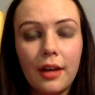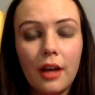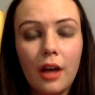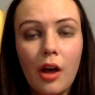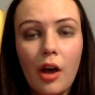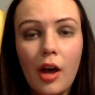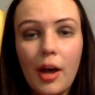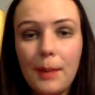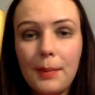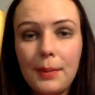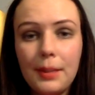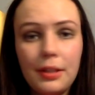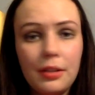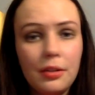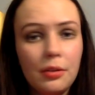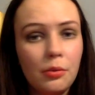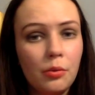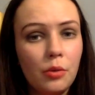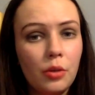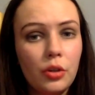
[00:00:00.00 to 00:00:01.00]
I've
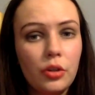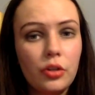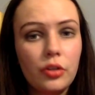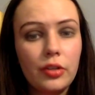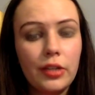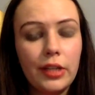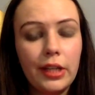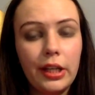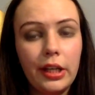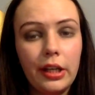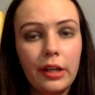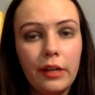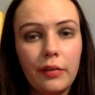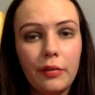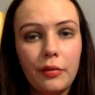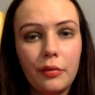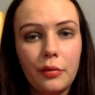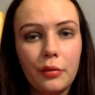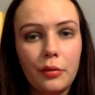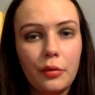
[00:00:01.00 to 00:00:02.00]
been wondering
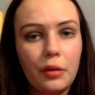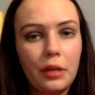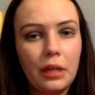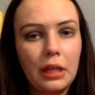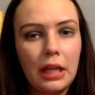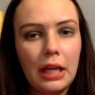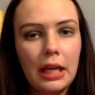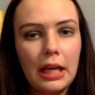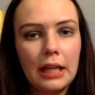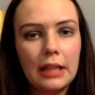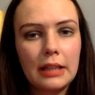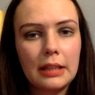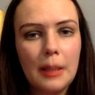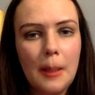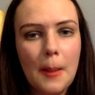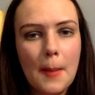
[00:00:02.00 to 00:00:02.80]
for years